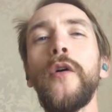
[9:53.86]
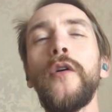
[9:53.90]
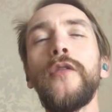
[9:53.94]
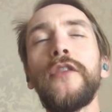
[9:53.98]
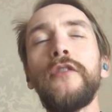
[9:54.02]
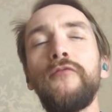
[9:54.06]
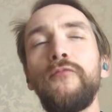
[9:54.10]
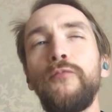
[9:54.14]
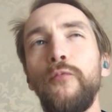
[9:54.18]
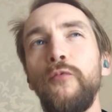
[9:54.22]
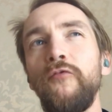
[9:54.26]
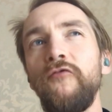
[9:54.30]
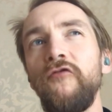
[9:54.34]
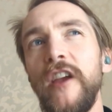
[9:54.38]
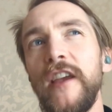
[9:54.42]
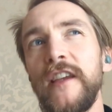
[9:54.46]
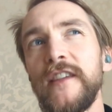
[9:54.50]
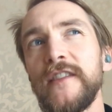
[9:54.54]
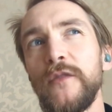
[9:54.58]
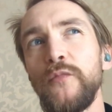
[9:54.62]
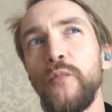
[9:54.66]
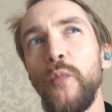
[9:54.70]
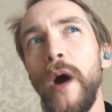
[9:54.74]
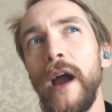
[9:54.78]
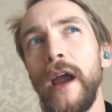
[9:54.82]
the
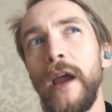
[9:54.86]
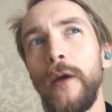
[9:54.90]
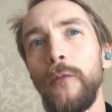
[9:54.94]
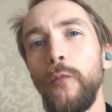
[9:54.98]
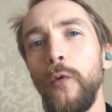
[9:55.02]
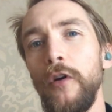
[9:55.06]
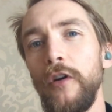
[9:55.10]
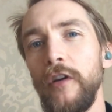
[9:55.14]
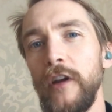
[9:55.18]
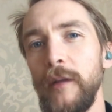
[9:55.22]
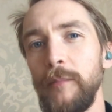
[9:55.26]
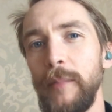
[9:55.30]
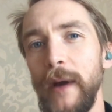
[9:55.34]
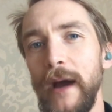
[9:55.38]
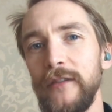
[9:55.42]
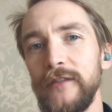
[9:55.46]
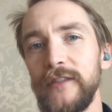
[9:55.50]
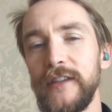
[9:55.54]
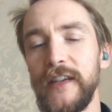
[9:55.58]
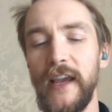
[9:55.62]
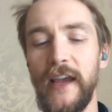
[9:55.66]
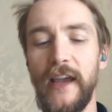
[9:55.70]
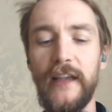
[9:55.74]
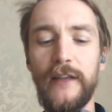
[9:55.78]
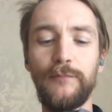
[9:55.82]
reason why I'm worried
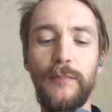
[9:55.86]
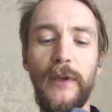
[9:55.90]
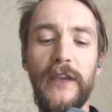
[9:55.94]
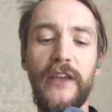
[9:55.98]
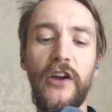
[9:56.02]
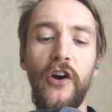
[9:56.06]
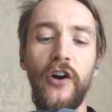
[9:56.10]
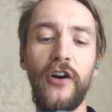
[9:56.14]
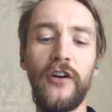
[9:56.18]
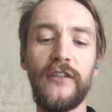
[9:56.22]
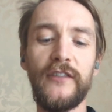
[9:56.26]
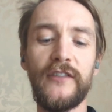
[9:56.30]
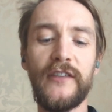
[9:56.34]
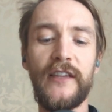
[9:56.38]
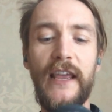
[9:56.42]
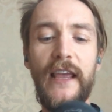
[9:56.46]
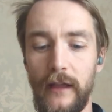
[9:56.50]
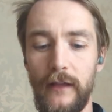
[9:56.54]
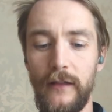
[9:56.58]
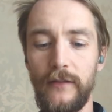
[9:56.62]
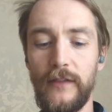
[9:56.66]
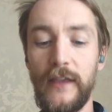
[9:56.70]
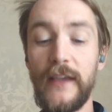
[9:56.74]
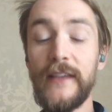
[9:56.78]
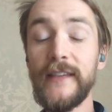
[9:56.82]
about it is because
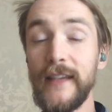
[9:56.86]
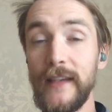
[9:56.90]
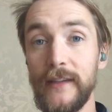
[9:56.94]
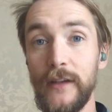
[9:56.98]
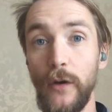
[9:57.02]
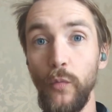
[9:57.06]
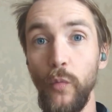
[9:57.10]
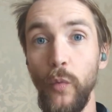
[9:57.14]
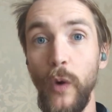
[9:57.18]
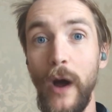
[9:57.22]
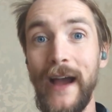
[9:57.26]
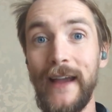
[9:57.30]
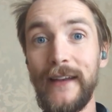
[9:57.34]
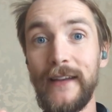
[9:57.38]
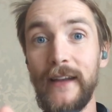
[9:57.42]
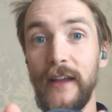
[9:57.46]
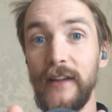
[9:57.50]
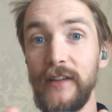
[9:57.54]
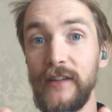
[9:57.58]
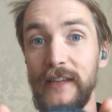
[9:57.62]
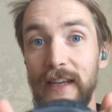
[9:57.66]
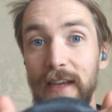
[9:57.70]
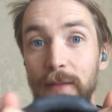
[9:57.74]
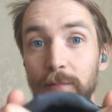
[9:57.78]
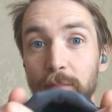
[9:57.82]
This is a wider,
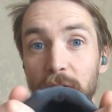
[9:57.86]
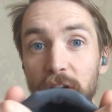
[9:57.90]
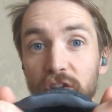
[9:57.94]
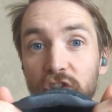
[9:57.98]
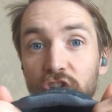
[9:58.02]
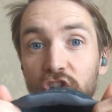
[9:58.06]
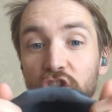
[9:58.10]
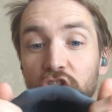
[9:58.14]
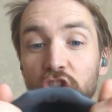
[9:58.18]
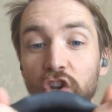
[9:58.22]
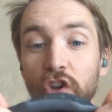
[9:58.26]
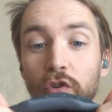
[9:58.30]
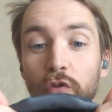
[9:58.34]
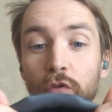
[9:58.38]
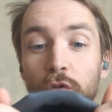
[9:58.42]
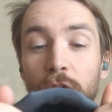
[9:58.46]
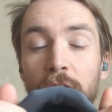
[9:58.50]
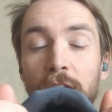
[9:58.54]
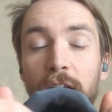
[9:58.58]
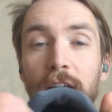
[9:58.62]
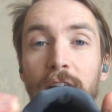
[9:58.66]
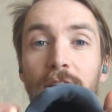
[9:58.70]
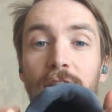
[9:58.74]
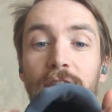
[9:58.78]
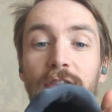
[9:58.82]
deeper shoe,
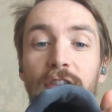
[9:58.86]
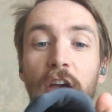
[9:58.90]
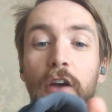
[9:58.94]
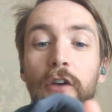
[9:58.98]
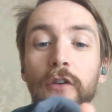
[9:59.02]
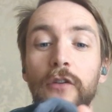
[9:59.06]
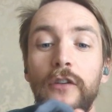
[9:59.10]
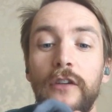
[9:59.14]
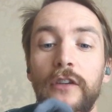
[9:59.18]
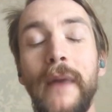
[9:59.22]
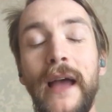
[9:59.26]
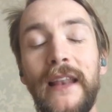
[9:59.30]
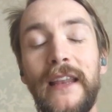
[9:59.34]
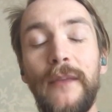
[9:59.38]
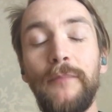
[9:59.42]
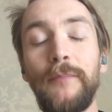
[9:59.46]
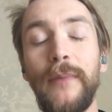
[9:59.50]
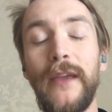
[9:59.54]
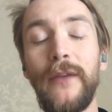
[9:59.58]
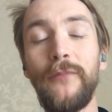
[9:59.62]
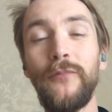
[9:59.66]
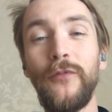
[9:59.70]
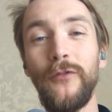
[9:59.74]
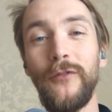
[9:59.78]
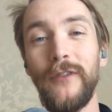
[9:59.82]
so many
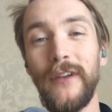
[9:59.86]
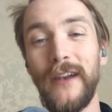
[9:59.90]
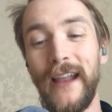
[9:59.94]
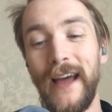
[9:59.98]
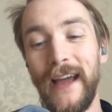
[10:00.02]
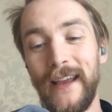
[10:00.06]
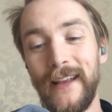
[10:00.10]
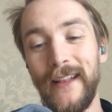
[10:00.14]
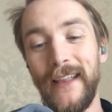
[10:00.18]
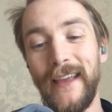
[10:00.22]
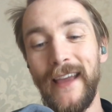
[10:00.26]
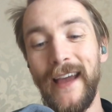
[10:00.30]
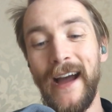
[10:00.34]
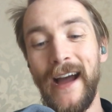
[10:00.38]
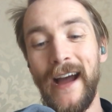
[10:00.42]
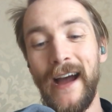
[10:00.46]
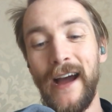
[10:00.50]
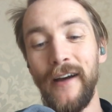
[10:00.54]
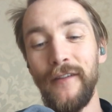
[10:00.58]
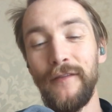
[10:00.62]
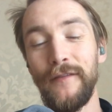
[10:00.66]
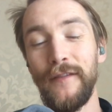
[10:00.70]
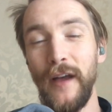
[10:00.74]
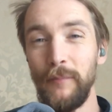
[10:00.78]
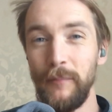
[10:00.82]
people will likely
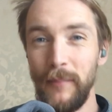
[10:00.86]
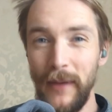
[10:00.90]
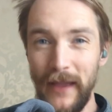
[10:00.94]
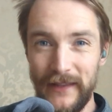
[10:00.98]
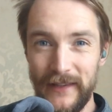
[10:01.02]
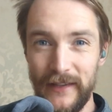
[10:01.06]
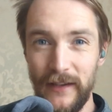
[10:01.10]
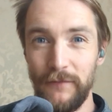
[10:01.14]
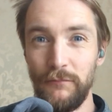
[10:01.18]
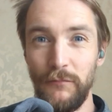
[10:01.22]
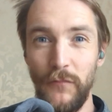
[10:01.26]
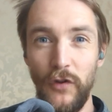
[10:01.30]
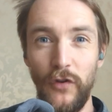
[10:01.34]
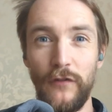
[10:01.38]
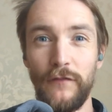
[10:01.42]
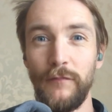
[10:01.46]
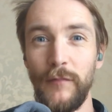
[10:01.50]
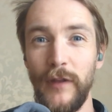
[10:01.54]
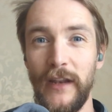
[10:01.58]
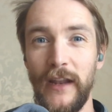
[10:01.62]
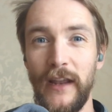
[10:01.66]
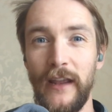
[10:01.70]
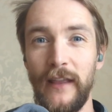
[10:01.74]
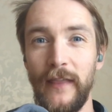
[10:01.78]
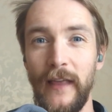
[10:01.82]
have a bit of
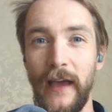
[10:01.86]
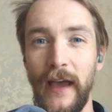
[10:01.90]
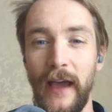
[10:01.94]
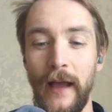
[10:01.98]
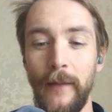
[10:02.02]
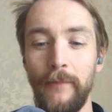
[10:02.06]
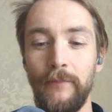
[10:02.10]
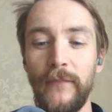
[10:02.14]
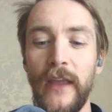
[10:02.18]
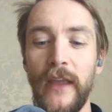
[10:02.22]
movement in there.